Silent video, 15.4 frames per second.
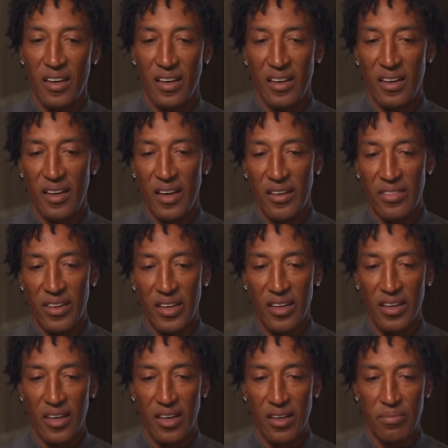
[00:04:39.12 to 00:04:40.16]
forged a
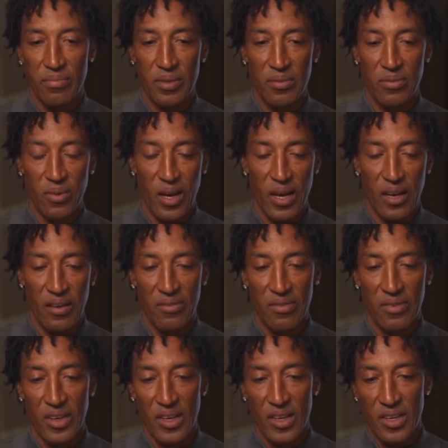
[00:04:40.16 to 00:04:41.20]
bond that transcended
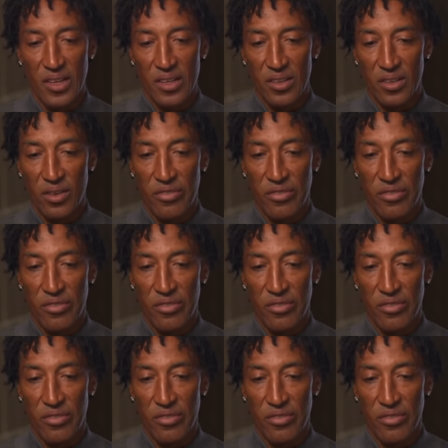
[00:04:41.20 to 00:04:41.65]
basketball,